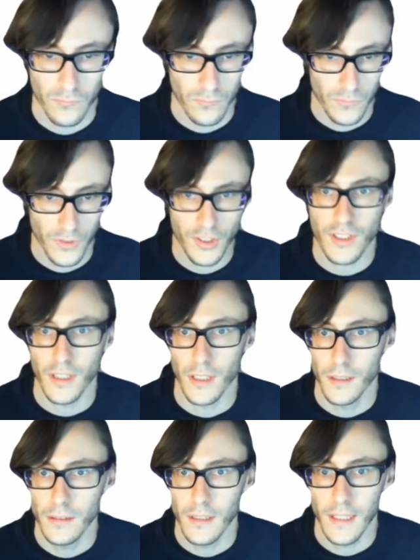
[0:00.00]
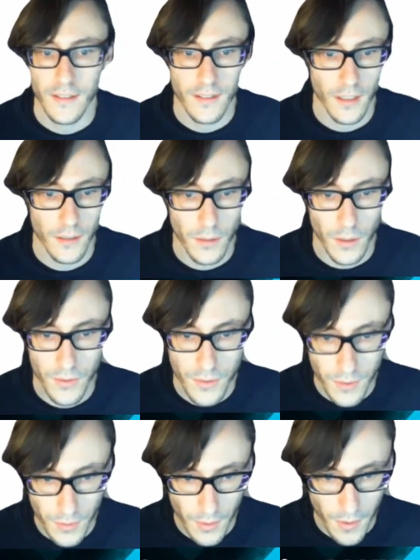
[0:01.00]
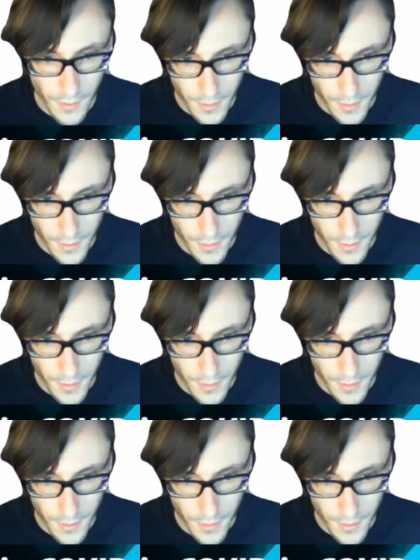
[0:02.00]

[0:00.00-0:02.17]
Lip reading: So let's go on to the